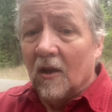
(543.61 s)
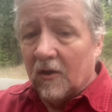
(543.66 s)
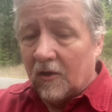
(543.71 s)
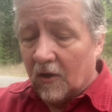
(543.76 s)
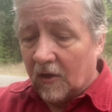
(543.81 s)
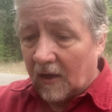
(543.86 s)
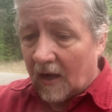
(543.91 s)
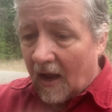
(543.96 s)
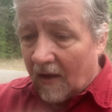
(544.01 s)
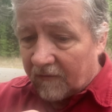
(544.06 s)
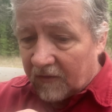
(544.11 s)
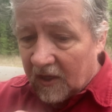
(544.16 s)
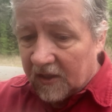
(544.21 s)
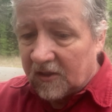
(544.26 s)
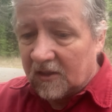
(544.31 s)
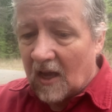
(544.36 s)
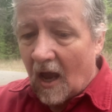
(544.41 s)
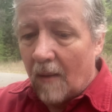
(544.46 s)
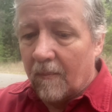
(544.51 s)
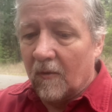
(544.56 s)
You're going to have this
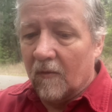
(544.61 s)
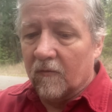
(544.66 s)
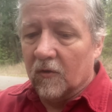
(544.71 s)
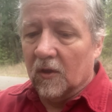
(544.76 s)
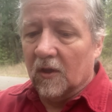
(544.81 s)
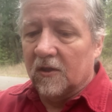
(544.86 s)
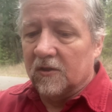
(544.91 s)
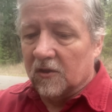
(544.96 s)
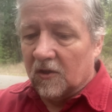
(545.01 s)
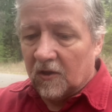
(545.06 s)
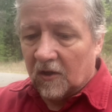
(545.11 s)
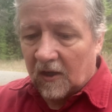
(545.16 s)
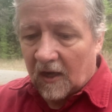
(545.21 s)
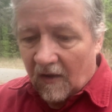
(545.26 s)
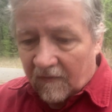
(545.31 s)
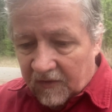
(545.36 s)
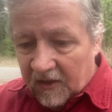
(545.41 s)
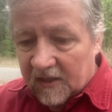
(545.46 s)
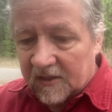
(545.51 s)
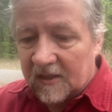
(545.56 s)
type of religion. You're going to
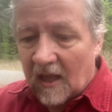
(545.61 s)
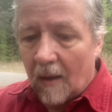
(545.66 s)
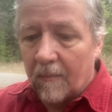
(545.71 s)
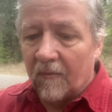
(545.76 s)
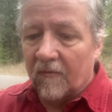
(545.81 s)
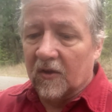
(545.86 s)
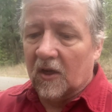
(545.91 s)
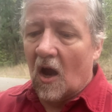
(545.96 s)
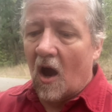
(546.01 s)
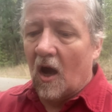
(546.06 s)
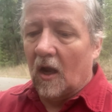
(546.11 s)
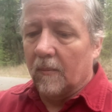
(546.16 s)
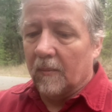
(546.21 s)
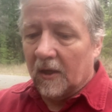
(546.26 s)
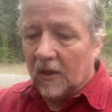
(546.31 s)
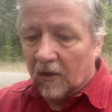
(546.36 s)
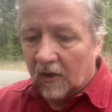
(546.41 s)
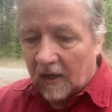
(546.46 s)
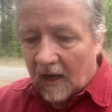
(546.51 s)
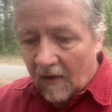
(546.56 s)
have this type of economy.
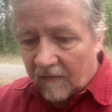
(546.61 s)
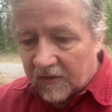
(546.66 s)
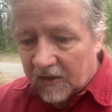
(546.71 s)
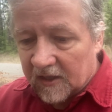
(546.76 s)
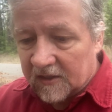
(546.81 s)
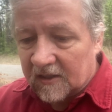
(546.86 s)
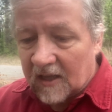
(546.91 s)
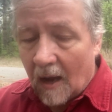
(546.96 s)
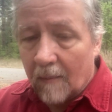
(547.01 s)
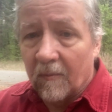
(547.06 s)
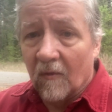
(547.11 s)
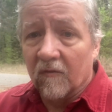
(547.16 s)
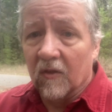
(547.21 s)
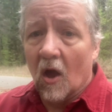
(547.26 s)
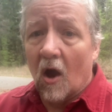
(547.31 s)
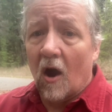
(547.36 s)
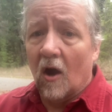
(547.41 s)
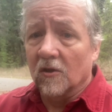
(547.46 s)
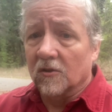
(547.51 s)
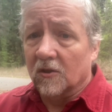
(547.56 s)
You're going to have this type of
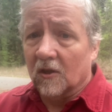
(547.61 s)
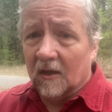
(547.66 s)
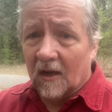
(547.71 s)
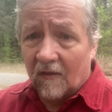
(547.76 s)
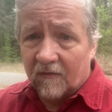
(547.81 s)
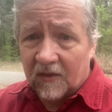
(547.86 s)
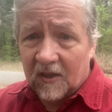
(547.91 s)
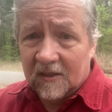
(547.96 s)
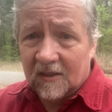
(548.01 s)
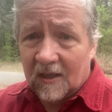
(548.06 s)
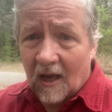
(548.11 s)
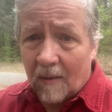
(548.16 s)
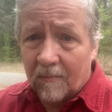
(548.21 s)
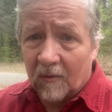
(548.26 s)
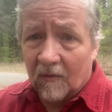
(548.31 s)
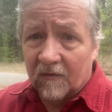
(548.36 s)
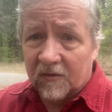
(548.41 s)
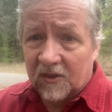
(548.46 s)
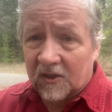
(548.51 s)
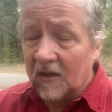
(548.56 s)
laws. You're going to have this type
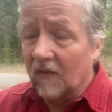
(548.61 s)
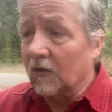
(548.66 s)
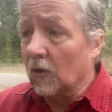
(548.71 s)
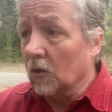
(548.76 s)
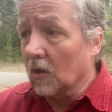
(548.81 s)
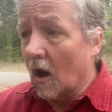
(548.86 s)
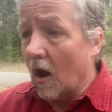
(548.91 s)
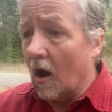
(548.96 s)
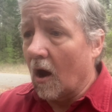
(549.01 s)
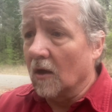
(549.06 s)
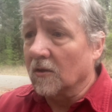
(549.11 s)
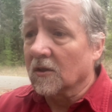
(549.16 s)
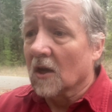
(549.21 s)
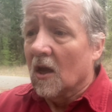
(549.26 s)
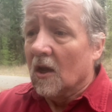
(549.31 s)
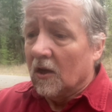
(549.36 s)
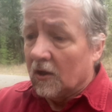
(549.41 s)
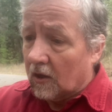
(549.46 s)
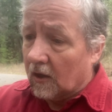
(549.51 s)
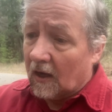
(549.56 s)
of civil laws.
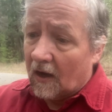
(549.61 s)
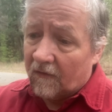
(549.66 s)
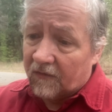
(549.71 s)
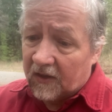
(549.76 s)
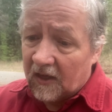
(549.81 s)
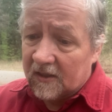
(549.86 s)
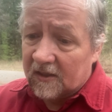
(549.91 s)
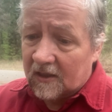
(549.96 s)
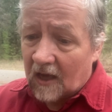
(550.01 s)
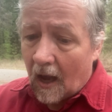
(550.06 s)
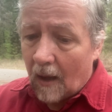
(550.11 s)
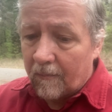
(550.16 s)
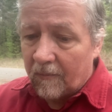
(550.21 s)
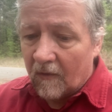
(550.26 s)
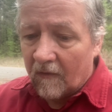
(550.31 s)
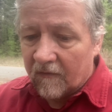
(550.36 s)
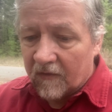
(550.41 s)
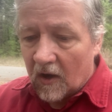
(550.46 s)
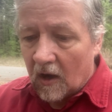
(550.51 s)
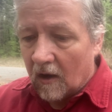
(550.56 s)
You're going to have these type
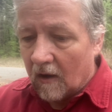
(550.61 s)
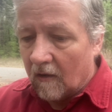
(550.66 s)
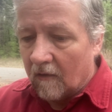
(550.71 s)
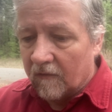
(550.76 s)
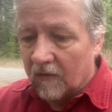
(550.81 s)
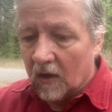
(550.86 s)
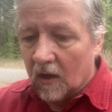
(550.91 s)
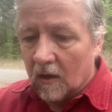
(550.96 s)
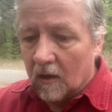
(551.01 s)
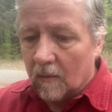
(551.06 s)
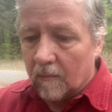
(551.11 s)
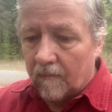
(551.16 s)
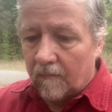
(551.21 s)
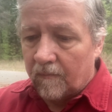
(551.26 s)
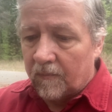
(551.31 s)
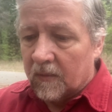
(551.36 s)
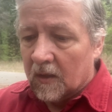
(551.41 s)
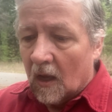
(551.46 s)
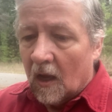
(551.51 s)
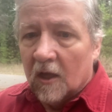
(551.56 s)
of
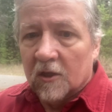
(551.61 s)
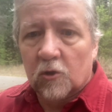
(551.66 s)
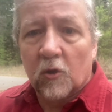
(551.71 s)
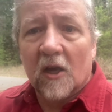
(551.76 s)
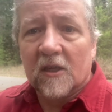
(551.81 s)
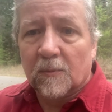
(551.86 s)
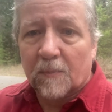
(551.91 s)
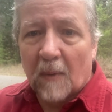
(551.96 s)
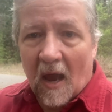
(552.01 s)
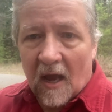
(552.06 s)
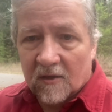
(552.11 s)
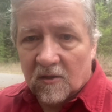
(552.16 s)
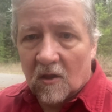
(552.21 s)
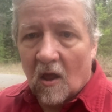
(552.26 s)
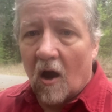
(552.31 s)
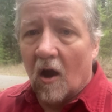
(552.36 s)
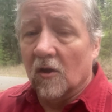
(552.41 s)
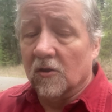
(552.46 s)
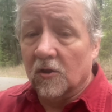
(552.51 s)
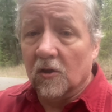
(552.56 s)
trespass
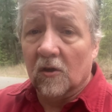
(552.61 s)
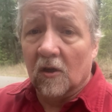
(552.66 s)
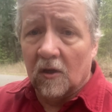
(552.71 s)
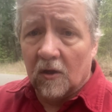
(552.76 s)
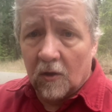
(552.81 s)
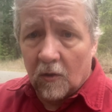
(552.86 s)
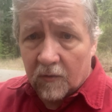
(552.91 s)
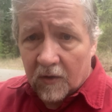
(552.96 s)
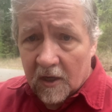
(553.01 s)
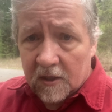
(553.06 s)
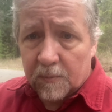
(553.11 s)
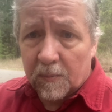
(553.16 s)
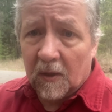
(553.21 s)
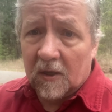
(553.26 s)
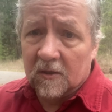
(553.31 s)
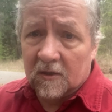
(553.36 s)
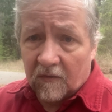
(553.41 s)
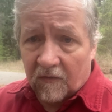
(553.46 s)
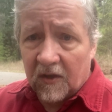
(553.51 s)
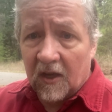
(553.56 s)
laws. You're going to do this
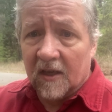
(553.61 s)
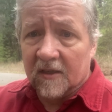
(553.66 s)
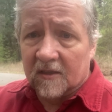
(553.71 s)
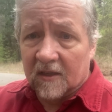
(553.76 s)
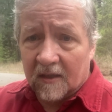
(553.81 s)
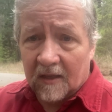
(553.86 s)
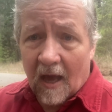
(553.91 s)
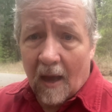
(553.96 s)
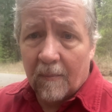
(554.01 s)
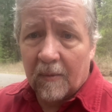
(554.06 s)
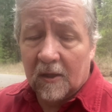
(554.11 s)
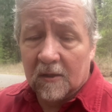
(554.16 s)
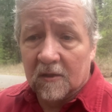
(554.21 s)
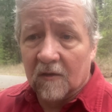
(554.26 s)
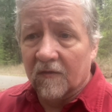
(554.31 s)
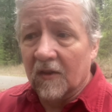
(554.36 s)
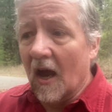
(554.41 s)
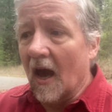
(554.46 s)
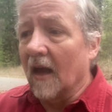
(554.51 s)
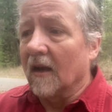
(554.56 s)
because of this and that because of
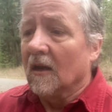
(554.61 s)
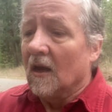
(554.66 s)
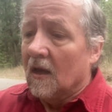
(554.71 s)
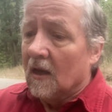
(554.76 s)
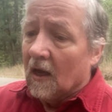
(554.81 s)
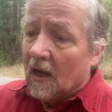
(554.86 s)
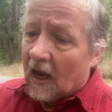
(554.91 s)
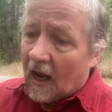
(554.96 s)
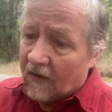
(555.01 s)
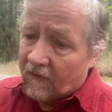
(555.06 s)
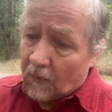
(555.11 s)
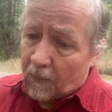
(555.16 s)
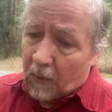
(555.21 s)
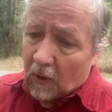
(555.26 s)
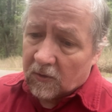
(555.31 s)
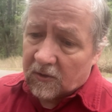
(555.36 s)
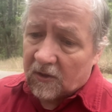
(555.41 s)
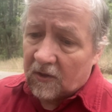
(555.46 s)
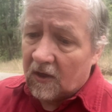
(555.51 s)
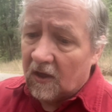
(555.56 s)
that. If a
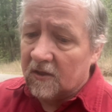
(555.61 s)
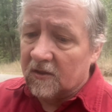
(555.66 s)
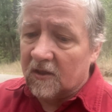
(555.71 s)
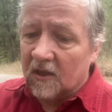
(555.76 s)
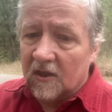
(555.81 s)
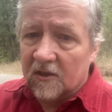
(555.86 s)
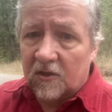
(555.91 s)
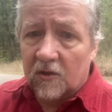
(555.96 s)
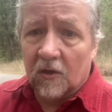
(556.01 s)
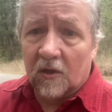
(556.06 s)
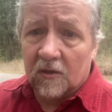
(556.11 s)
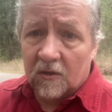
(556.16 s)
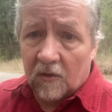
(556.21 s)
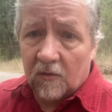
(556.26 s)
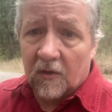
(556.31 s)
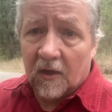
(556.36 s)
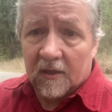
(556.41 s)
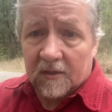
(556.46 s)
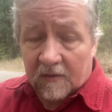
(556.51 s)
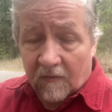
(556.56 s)
person does this, you can do
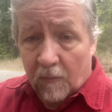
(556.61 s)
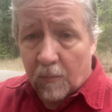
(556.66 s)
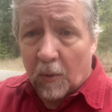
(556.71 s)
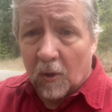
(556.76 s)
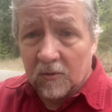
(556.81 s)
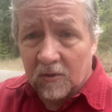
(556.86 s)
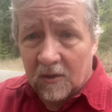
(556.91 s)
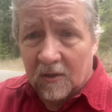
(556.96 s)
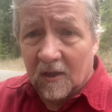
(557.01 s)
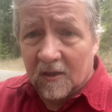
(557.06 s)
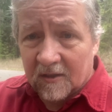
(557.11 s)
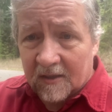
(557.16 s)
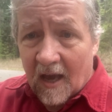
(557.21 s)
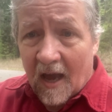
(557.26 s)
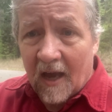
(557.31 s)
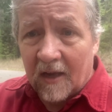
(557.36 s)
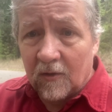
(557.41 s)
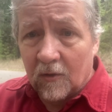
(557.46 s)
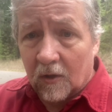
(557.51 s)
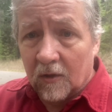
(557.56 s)
this. If a person does
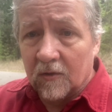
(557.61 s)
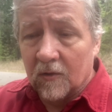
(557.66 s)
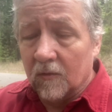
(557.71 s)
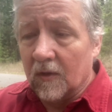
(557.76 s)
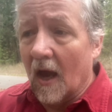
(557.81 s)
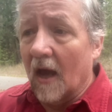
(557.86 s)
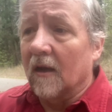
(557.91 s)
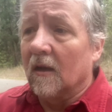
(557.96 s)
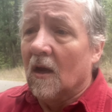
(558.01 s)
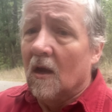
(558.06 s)
that, you can do that.